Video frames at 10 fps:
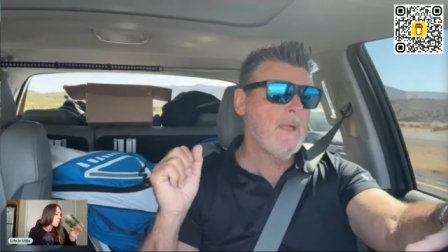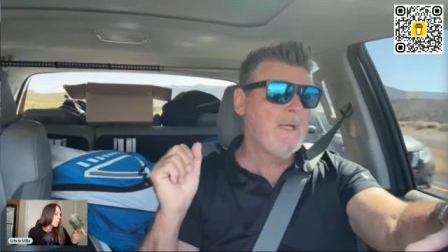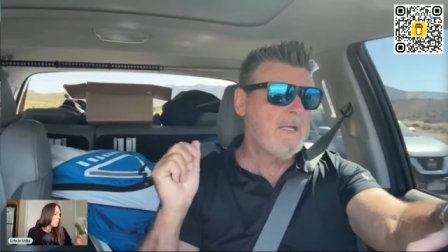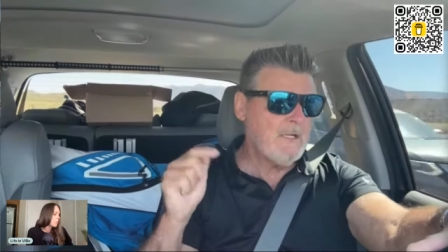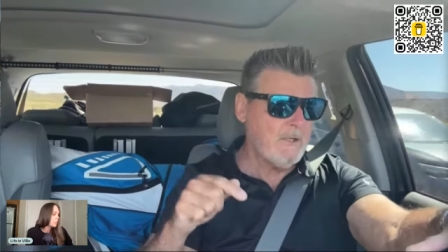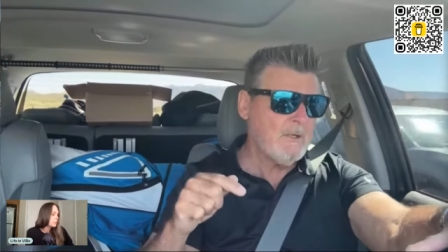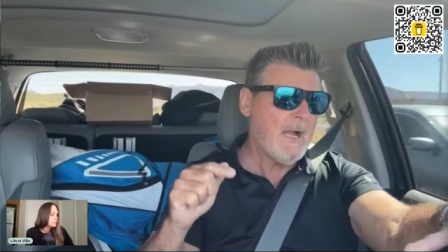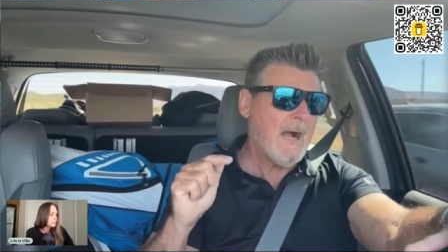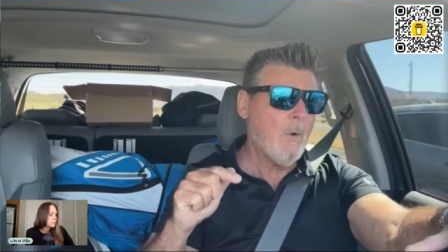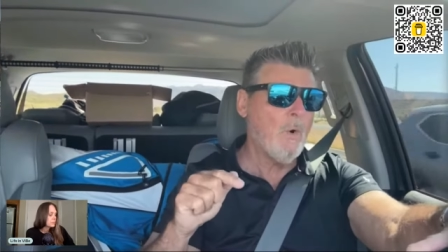Here
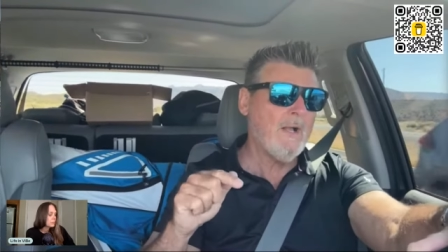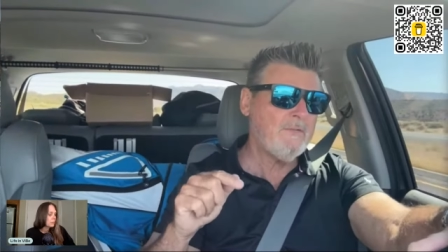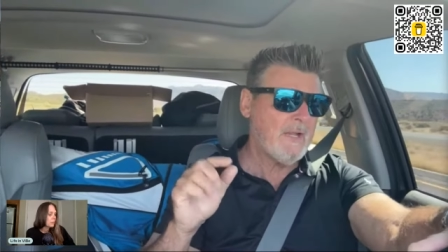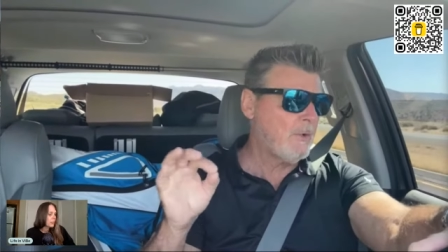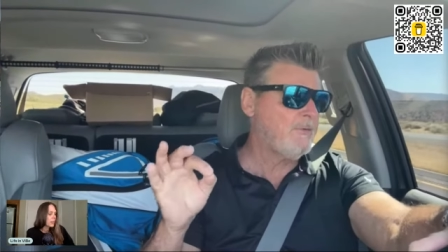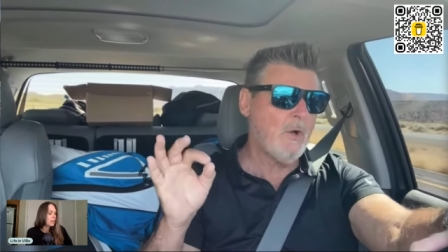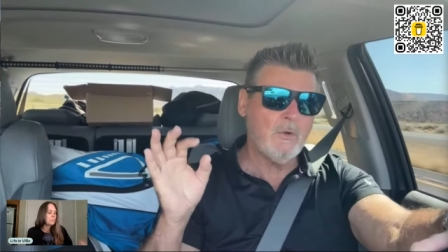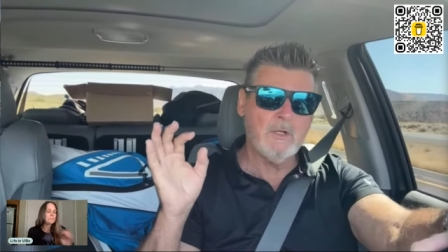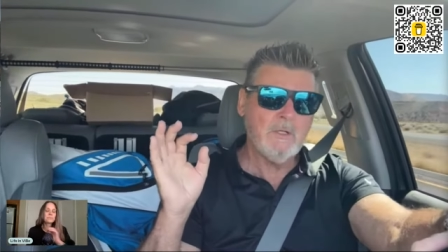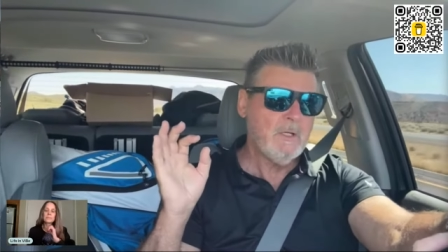out west,
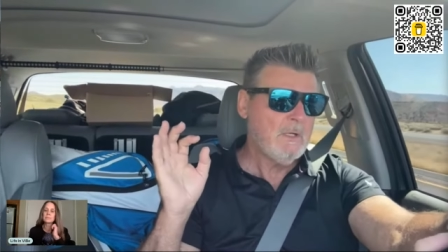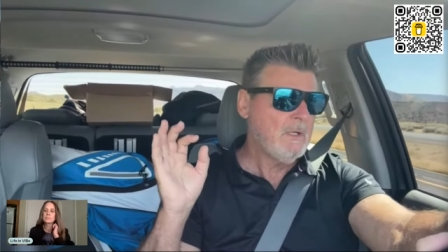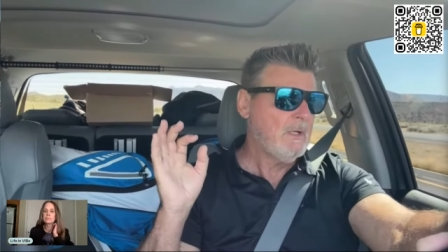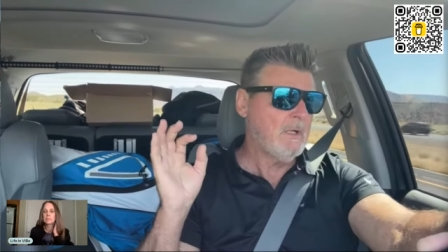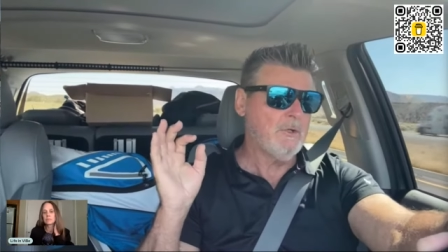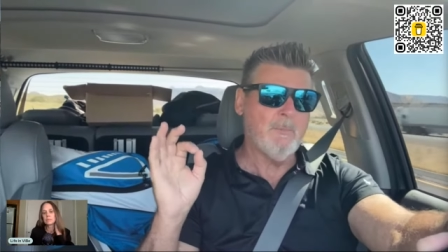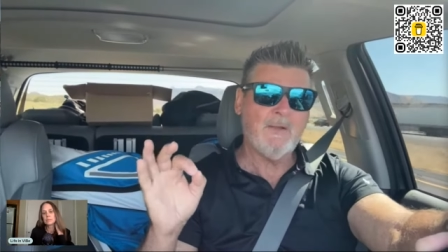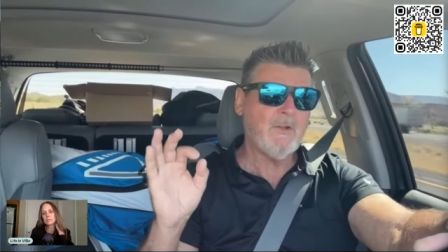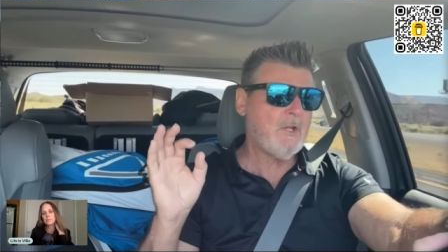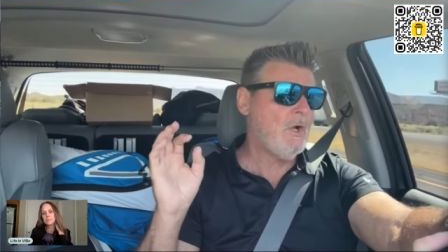Arizona, New
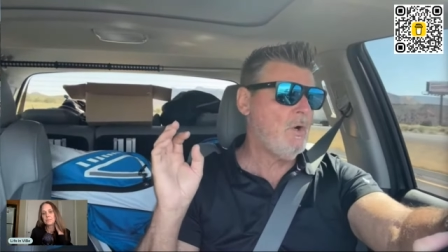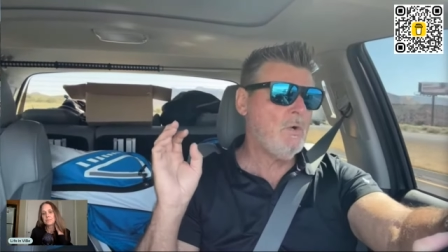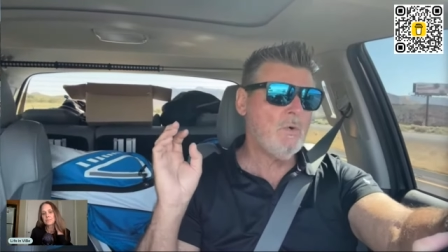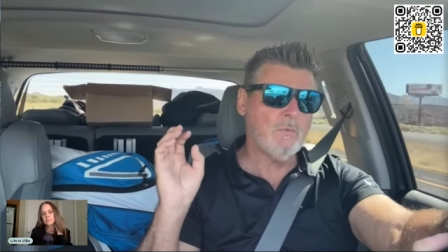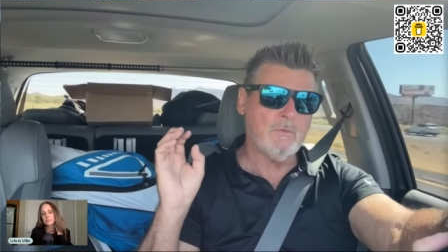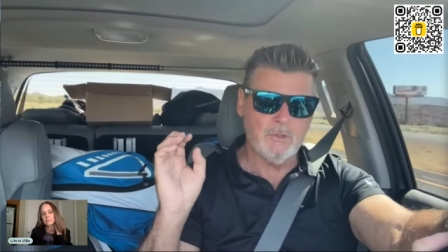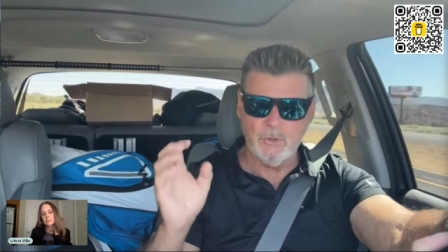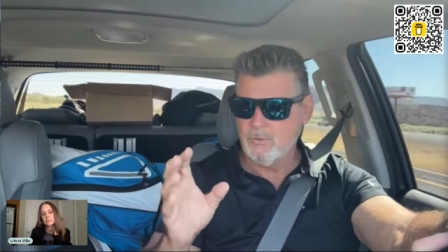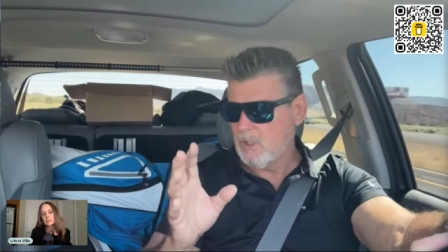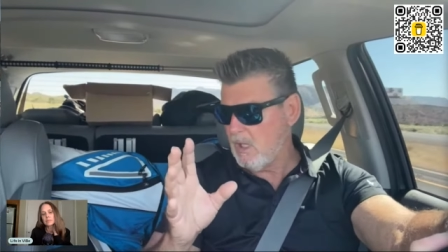Mexico,
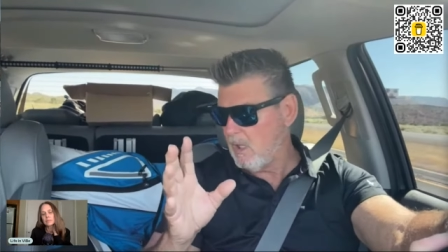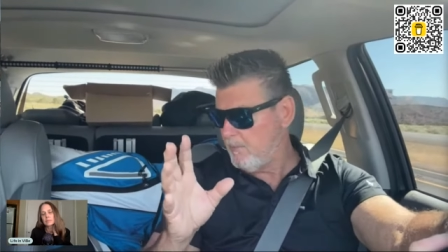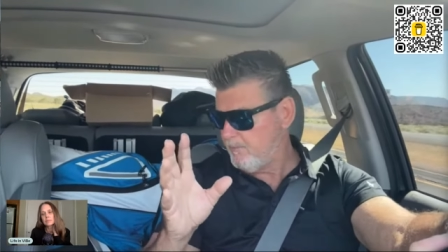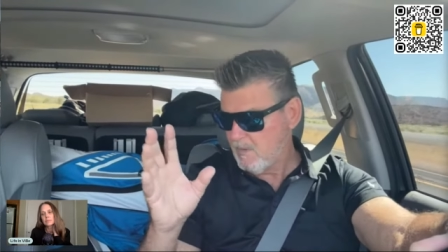Utah,